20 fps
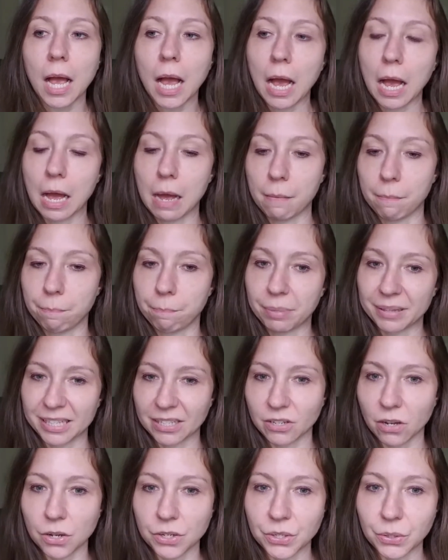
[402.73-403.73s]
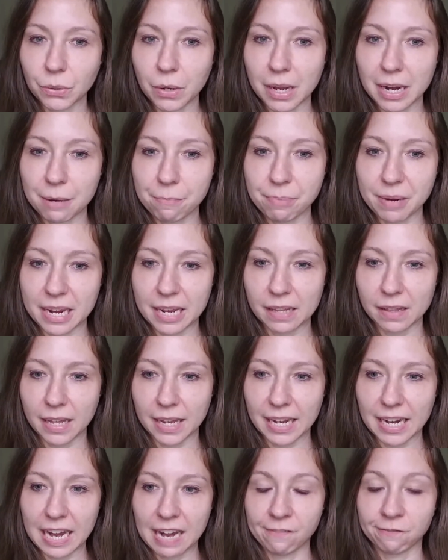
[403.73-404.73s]
Um, but there's also gonna be
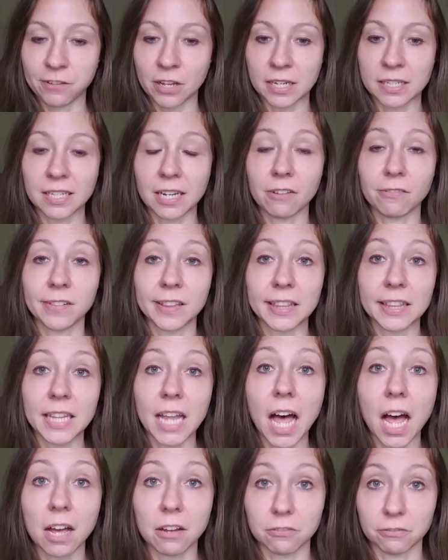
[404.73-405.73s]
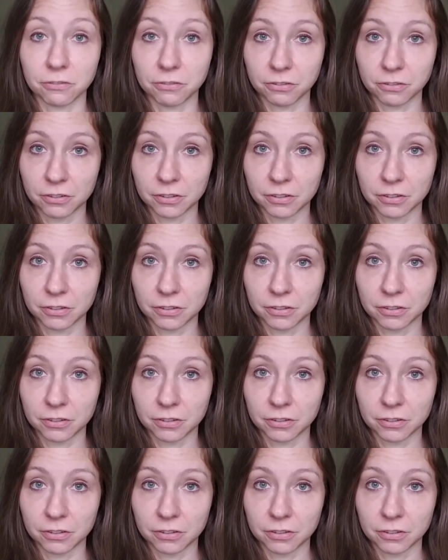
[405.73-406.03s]
like an influx of love,